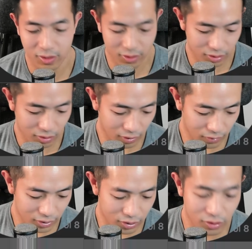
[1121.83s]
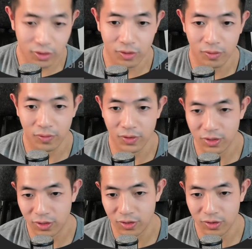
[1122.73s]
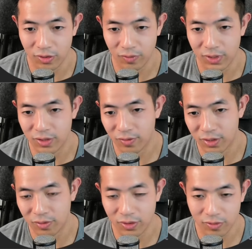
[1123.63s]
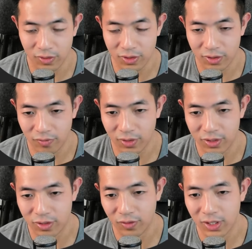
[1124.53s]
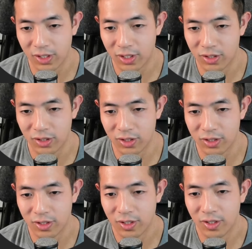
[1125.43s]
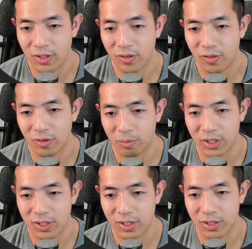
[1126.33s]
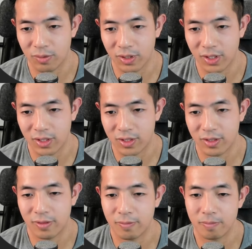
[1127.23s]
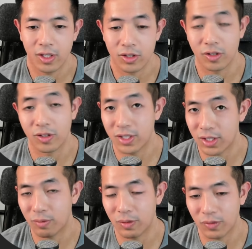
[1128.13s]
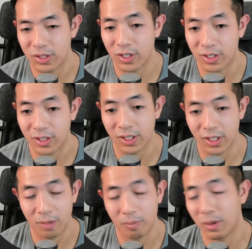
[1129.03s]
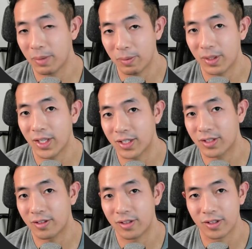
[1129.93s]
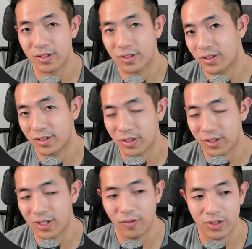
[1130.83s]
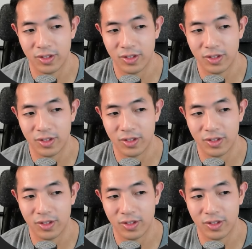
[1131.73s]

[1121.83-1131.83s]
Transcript: so if it's true, we return true. If it's false, we return false. So we can actually just replace this with this. So this is when we start cleaning up. And maybe that's the 7th